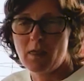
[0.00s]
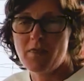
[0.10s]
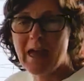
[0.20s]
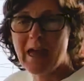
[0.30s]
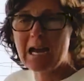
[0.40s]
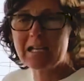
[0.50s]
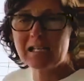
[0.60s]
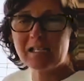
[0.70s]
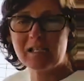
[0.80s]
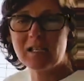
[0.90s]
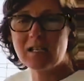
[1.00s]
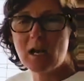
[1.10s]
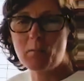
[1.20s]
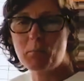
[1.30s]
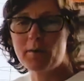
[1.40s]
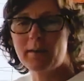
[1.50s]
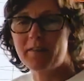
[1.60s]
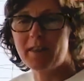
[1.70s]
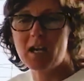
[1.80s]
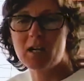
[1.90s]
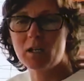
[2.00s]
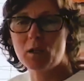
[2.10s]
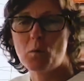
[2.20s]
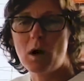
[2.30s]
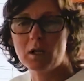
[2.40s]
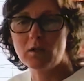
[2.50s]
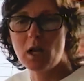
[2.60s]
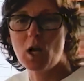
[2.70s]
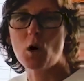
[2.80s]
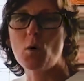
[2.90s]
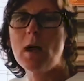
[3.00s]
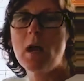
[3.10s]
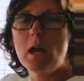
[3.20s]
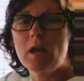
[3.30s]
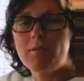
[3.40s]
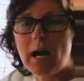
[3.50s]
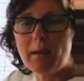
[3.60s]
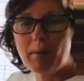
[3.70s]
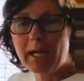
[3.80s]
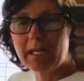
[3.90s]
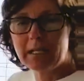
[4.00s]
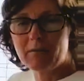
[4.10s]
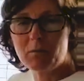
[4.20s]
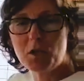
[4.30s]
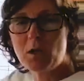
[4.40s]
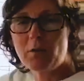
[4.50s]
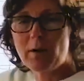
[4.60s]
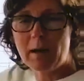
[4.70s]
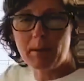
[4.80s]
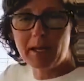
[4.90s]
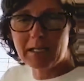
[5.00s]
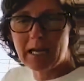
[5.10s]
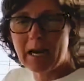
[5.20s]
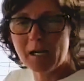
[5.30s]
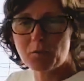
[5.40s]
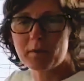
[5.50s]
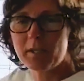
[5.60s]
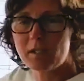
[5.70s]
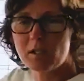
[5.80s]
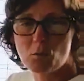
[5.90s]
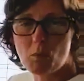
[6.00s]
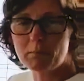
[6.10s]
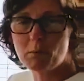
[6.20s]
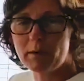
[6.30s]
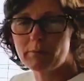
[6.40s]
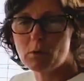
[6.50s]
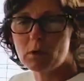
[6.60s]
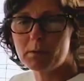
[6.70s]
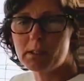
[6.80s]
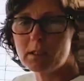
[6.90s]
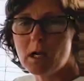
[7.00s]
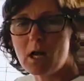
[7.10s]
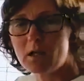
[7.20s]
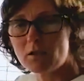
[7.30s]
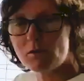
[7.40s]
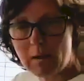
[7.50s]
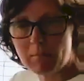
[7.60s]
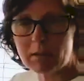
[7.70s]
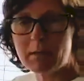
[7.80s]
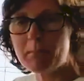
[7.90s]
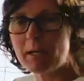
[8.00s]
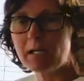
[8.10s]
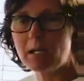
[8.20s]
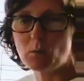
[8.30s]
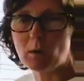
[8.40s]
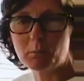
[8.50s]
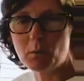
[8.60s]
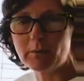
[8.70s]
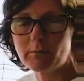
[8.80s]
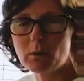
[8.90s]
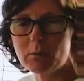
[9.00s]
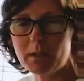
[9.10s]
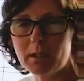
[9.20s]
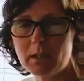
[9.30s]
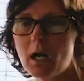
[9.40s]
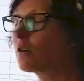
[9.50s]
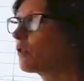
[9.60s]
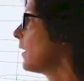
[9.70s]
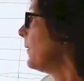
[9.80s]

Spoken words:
That is the number that they're going to want to know. If I pay cash for this, it's $1.4 million. I'm going to be making $1.4 million.